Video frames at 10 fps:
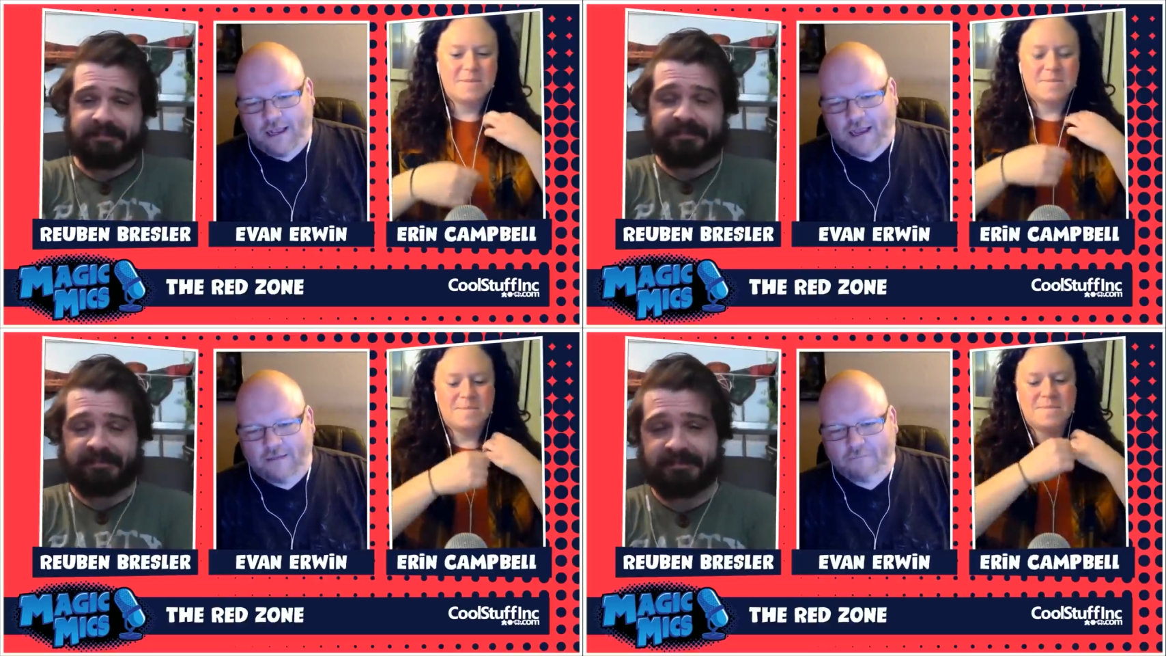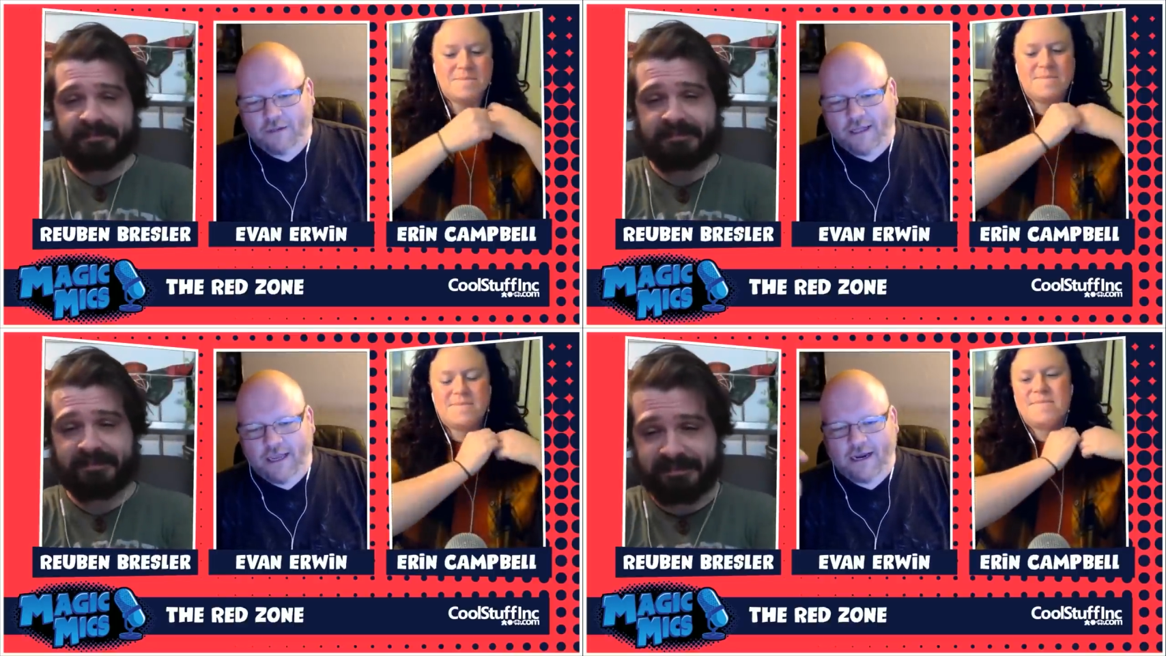Speaker 1: had
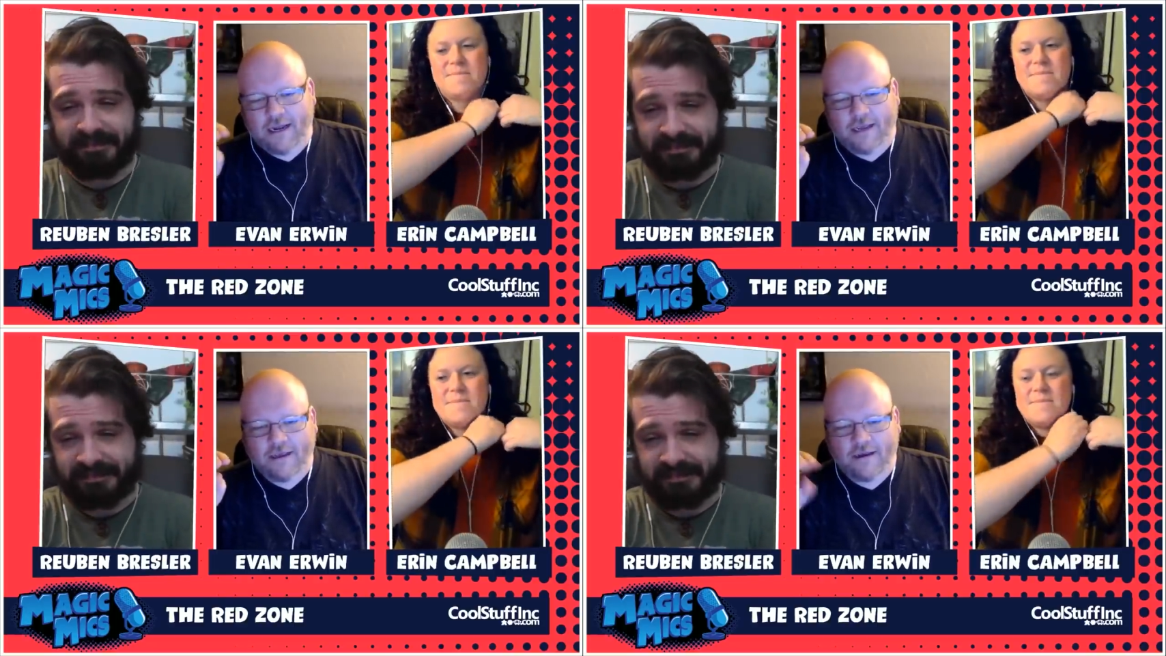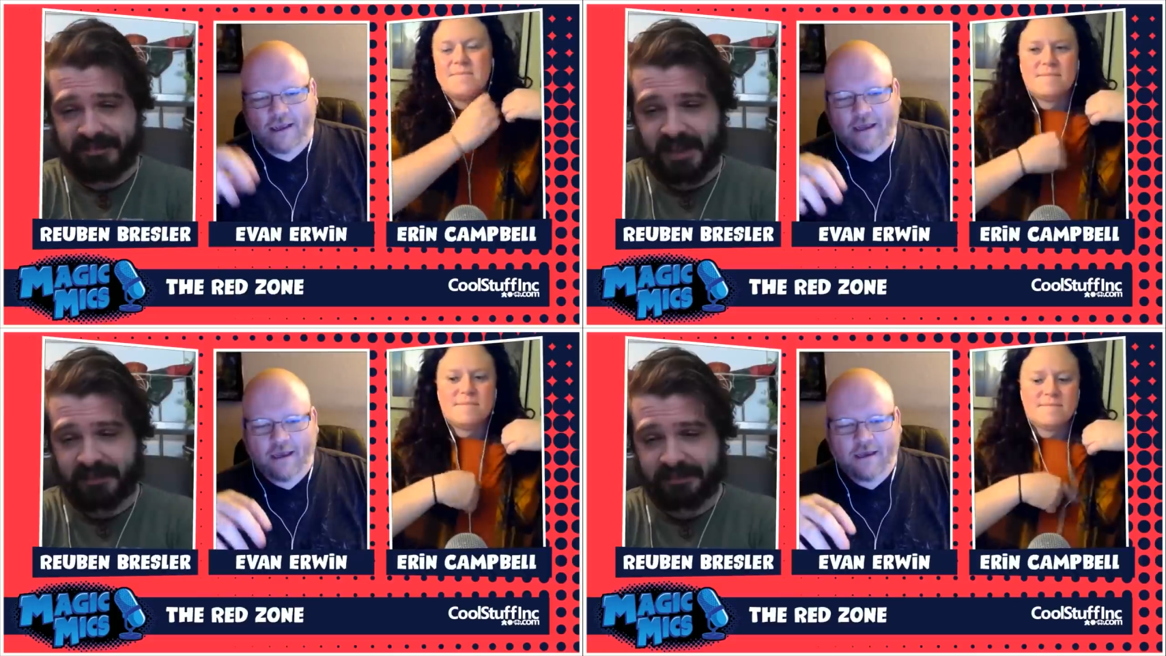played in
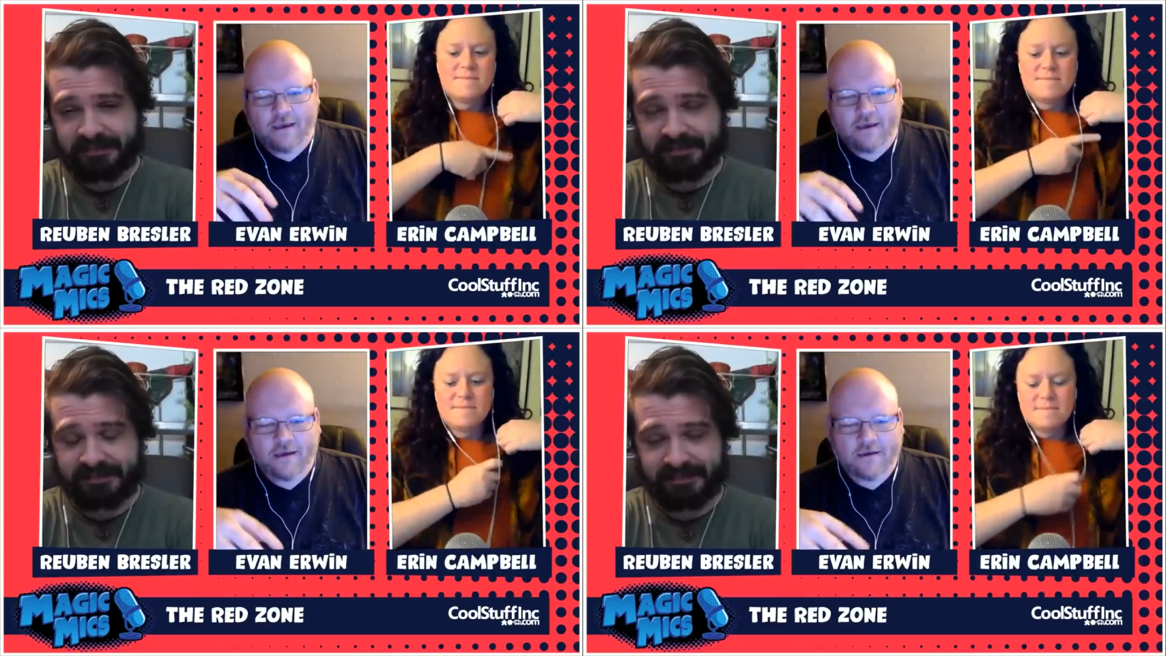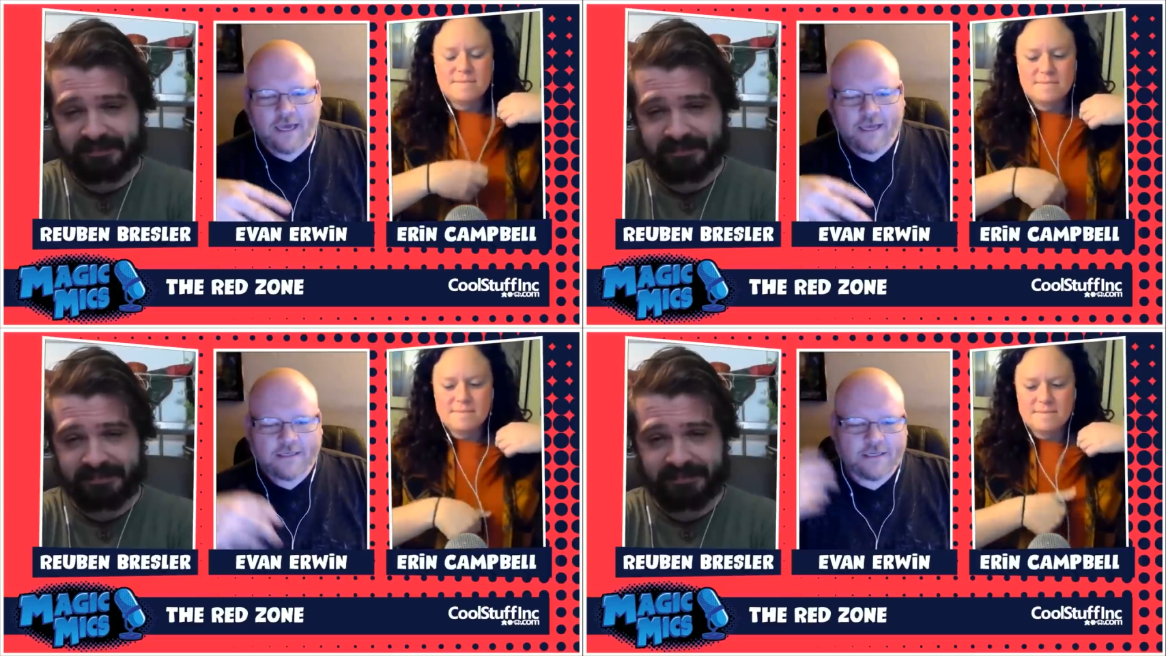a
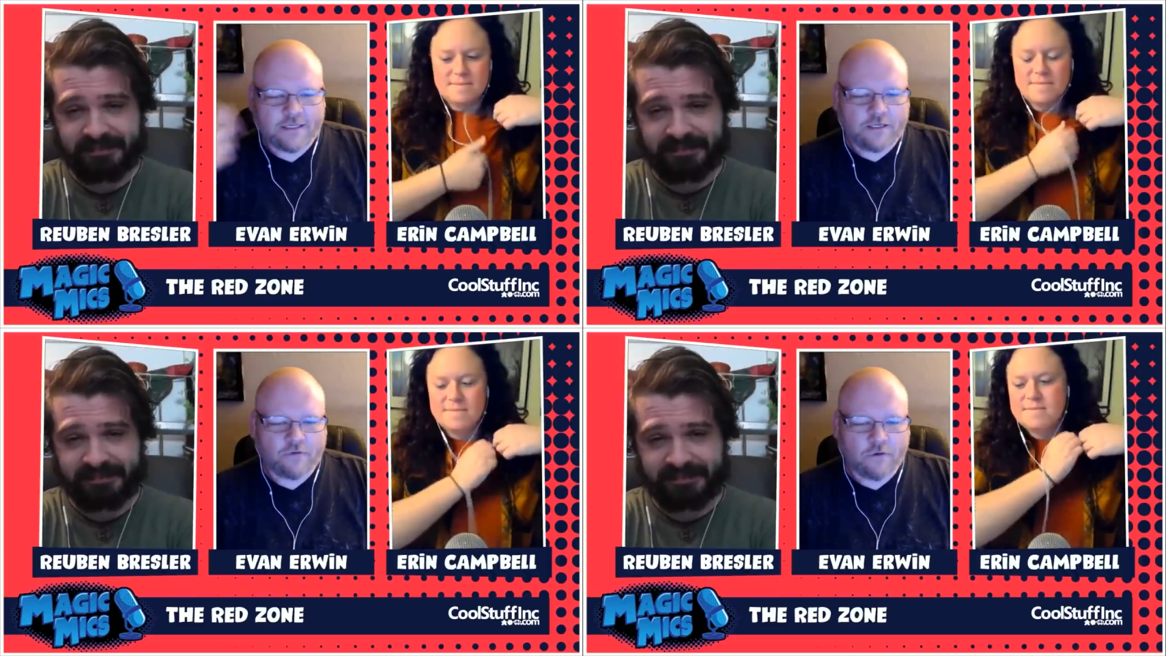SCG